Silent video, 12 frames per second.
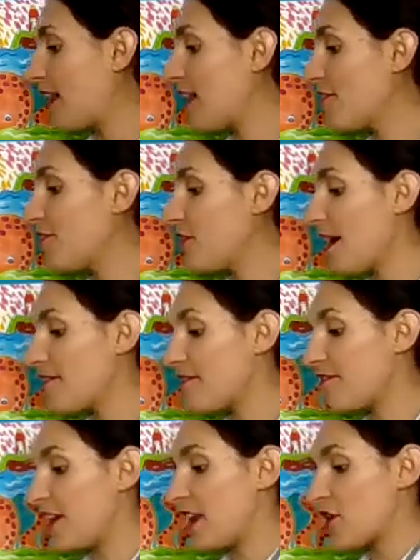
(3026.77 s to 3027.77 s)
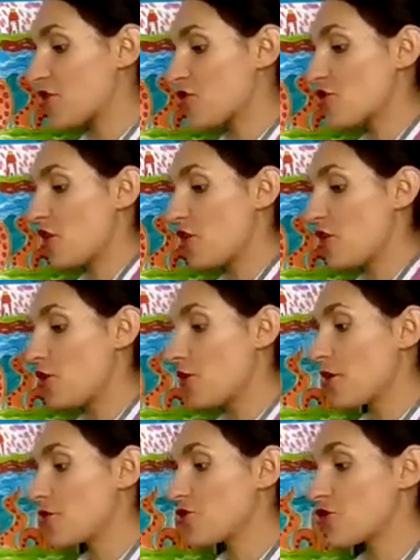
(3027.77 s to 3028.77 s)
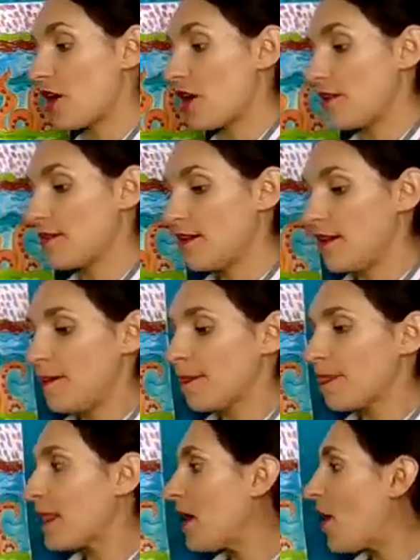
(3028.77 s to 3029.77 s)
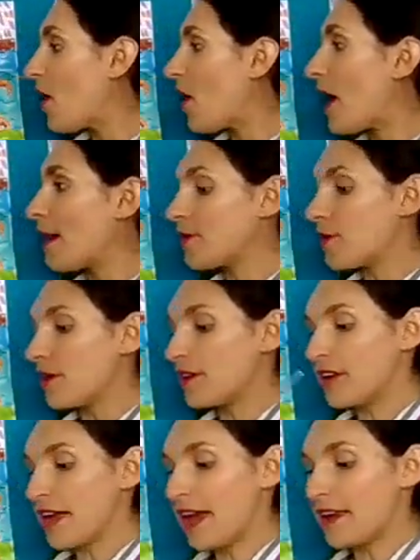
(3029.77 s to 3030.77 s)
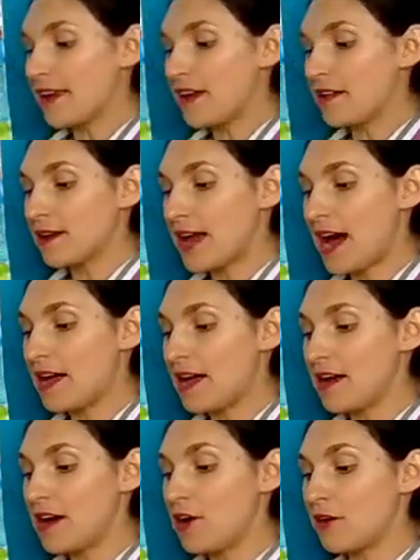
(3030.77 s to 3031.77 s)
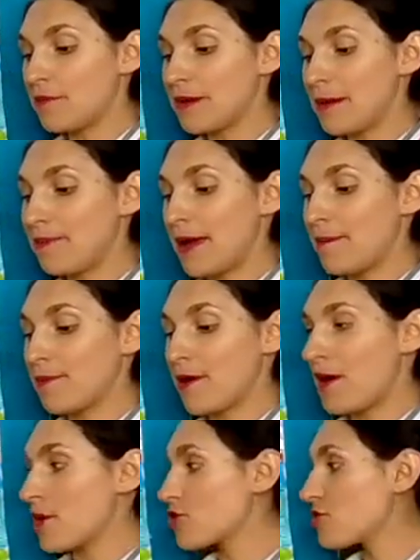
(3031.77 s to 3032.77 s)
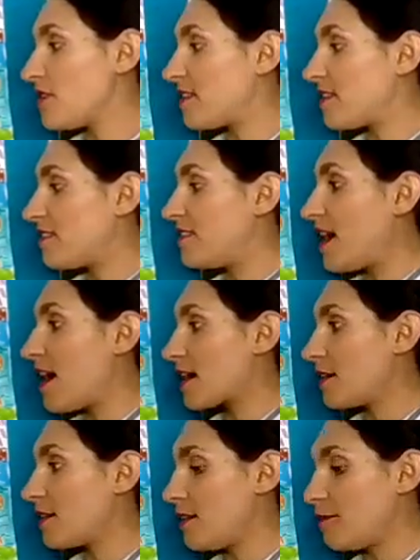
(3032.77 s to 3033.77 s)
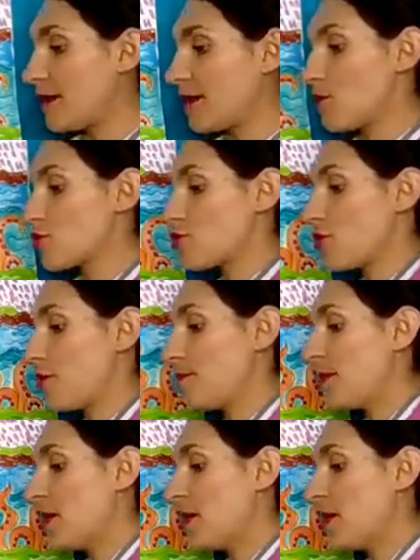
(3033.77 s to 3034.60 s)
If you have finished your ocean, I'm going to get a color on my paintbrush that's darker than my ocean.